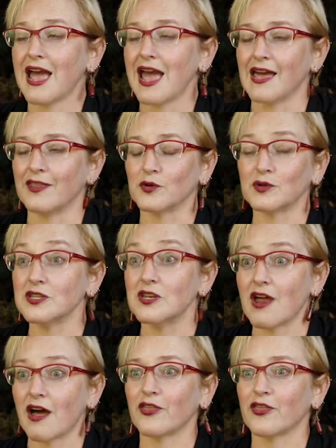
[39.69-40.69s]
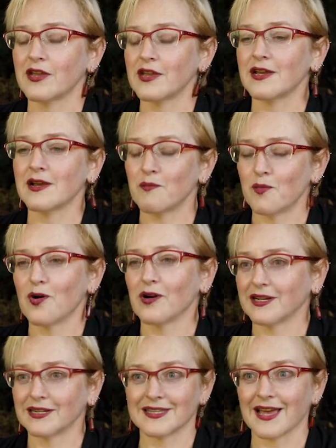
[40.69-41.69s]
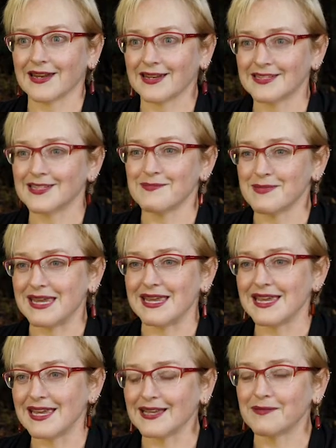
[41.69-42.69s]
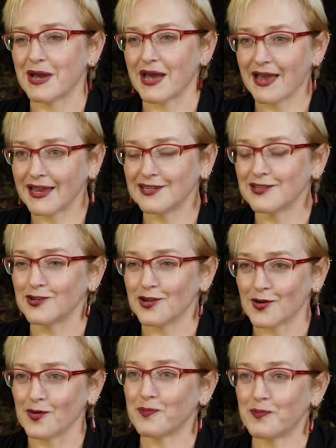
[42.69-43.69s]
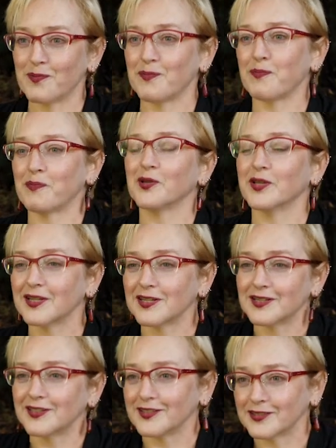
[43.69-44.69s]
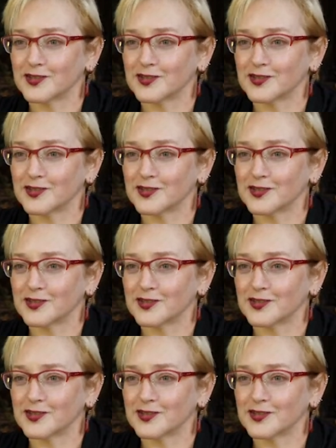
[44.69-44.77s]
And there was nothing more exciting to me in my, political